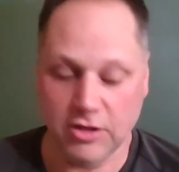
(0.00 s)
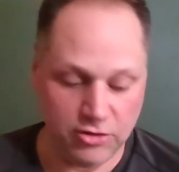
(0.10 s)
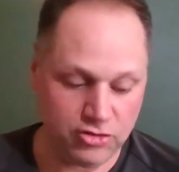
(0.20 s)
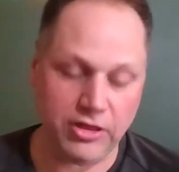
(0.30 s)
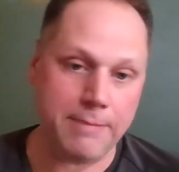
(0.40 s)

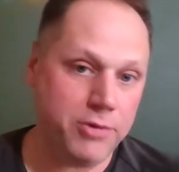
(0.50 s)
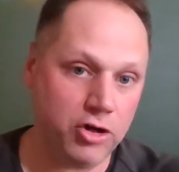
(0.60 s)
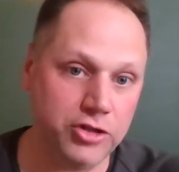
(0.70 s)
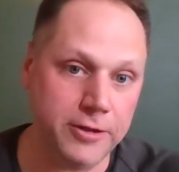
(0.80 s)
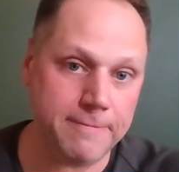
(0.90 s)
So they
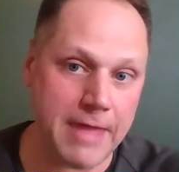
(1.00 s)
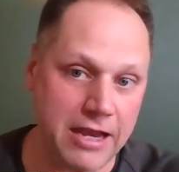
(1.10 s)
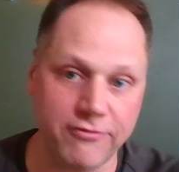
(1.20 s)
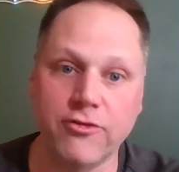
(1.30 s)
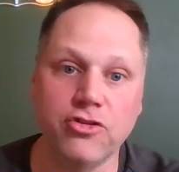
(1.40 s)
build it, and
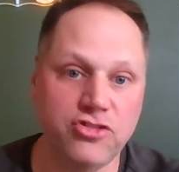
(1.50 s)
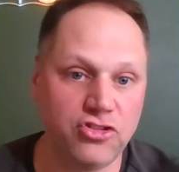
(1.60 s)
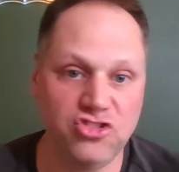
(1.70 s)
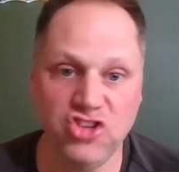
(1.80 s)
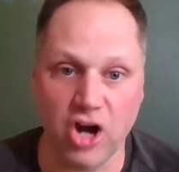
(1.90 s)
at first
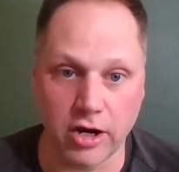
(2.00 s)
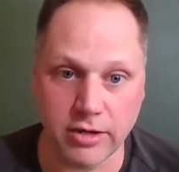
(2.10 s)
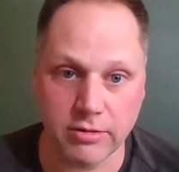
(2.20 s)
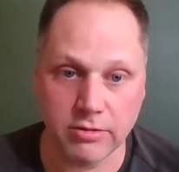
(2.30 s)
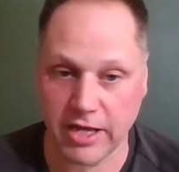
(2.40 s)
it's junk,
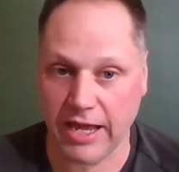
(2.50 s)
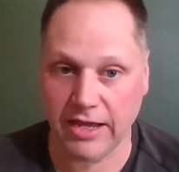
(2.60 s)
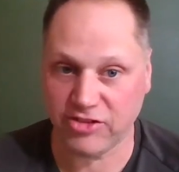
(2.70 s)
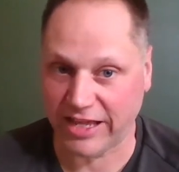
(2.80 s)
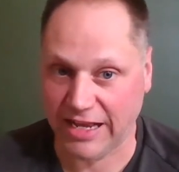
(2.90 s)
okay?
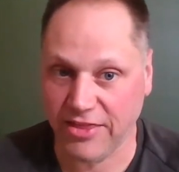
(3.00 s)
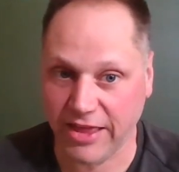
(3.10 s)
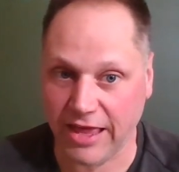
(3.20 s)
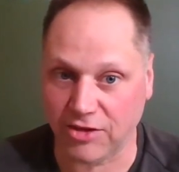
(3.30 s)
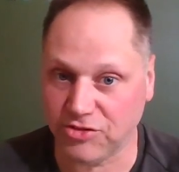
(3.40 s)
It's like
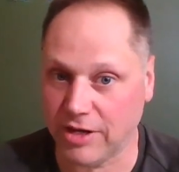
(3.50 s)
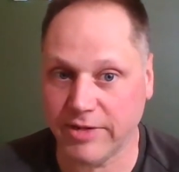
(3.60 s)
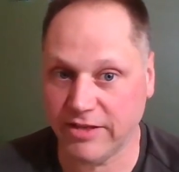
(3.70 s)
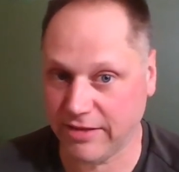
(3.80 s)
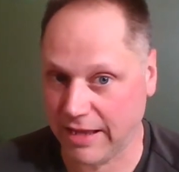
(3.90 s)
anything else. How
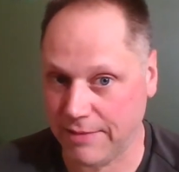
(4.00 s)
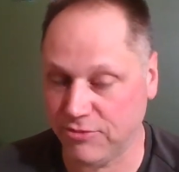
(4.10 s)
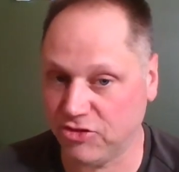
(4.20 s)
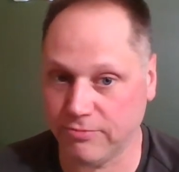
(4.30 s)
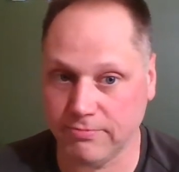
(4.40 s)
many
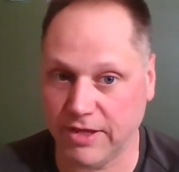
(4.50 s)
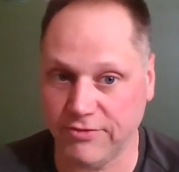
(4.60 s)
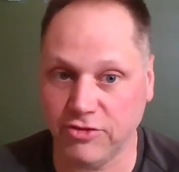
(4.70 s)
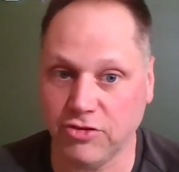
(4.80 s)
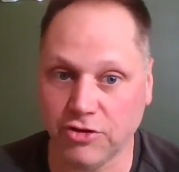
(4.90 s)
times have
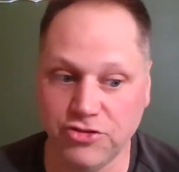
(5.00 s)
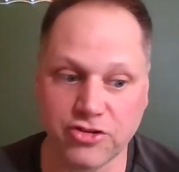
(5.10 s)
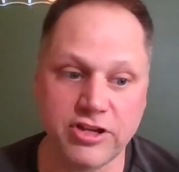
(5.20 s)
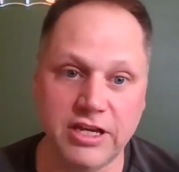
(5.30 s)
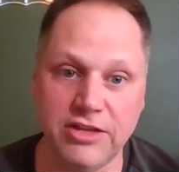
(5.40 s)
you told your
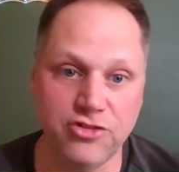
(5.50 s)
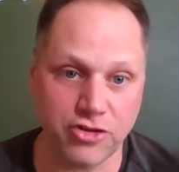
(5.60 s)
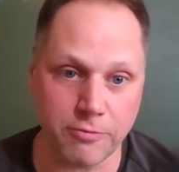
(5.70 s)
kids or your